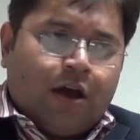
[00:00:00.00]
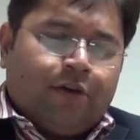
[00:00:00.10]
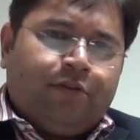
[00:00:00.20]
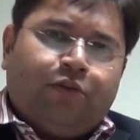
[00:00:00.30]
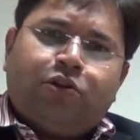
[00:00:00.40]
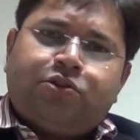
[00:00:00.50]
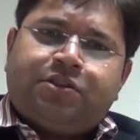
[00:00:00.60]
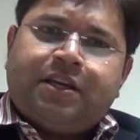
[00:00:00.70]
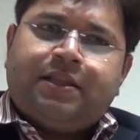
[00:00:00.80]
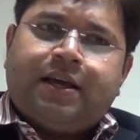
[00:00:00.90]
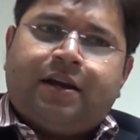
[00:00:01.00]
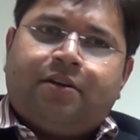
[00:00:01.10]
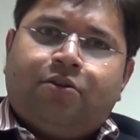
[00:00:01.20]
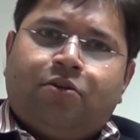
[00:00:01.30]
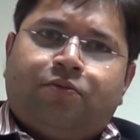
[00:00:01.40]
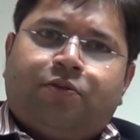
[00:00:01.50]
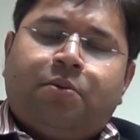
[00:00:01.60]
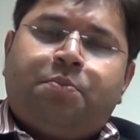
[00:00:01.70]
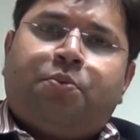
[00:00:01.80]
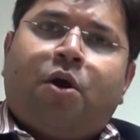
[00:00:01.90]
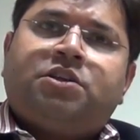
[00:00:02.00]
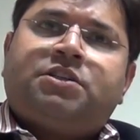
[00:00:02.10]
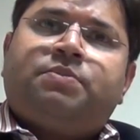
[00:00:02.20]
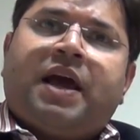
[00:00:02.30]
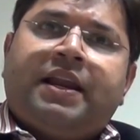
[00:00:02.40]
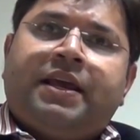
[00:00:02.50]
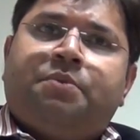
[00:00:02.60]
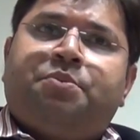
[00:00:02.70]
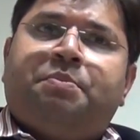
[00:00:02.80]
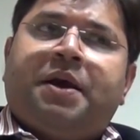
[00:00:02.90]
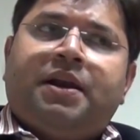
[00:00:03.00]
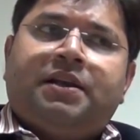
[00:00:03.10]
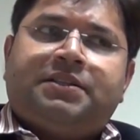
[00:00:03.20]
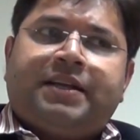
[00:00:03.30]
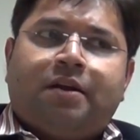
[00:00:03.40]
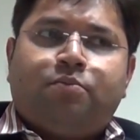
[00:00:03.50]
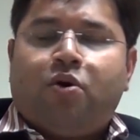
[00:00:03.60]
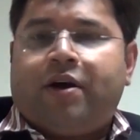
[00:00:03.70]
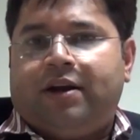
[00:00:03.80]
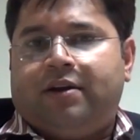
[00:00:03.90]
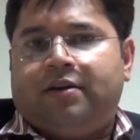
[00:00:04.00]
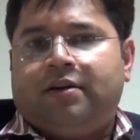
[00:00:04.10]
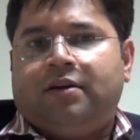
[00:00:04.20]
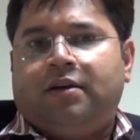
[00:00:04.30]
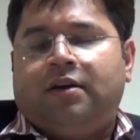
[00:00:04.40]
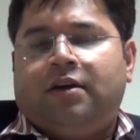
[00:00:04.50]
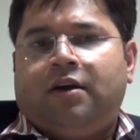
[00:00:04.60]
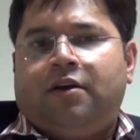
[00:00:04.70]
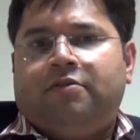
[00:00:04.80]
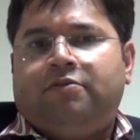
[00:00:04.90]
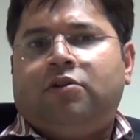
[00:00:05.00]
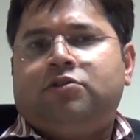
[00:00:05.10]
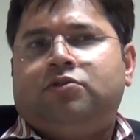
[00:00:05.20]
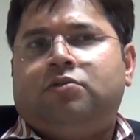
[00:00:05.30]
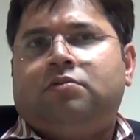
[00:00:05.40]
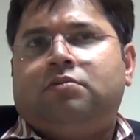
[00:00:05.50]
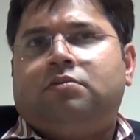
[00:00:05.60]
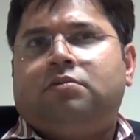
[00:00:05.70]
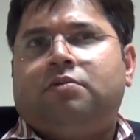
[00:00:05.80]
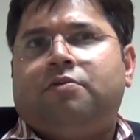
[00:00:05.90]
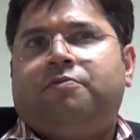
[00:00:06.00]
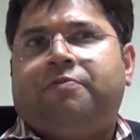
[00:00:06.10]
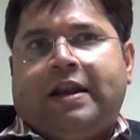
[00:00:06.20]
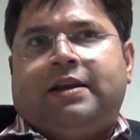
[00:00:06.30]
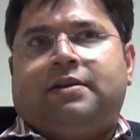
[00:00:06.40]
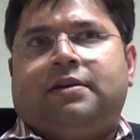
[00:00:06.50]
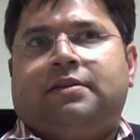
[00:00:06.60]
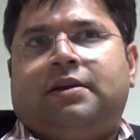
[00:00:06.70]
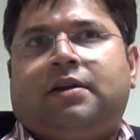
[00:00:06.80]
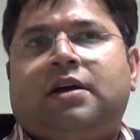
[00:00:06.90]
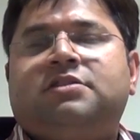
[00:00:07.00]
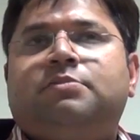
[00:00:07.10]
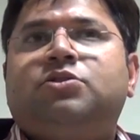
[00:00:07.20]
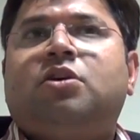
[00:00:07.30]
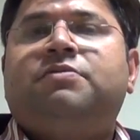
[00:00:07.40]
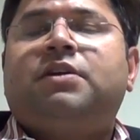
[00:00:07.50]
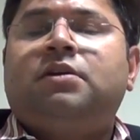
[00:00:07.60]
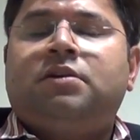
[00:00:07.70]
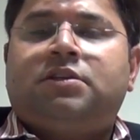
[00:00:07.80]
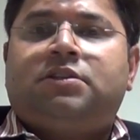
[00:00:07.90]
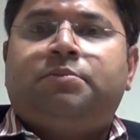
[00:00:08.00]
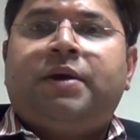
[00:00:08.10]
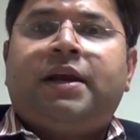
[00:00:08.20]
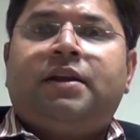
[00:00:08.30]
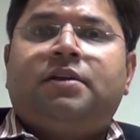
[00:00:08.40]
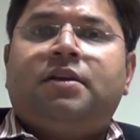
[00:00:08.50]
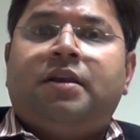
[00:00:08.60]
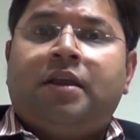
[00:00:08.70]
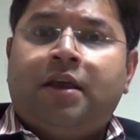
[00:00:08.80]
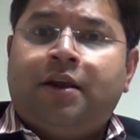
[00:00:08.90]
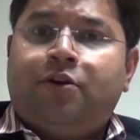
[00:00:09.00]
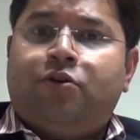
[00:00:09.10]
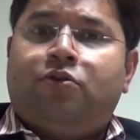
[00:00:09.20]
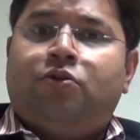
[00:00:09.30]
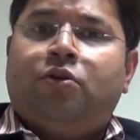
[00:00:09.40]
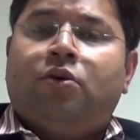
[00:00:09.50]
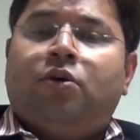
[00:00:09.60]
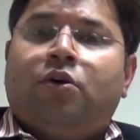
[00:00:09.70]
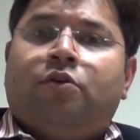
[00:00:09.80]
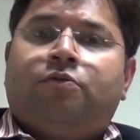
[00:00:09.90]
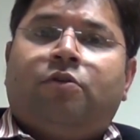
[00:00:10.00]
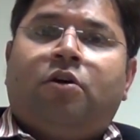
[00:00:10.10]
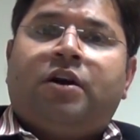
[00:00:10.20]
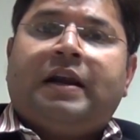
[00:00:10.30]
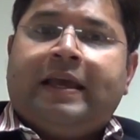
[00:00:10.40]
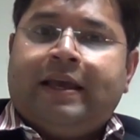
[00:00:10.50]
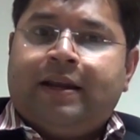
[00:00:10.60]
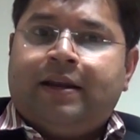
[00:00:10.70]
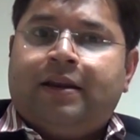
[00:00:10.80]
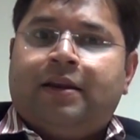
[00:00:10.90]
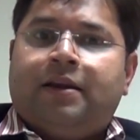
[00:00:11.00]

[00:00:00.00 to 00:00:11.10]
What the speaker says: We've also seen that from a project planning and preparedness standpoint, we've also felt that customers often underestimate the need for clean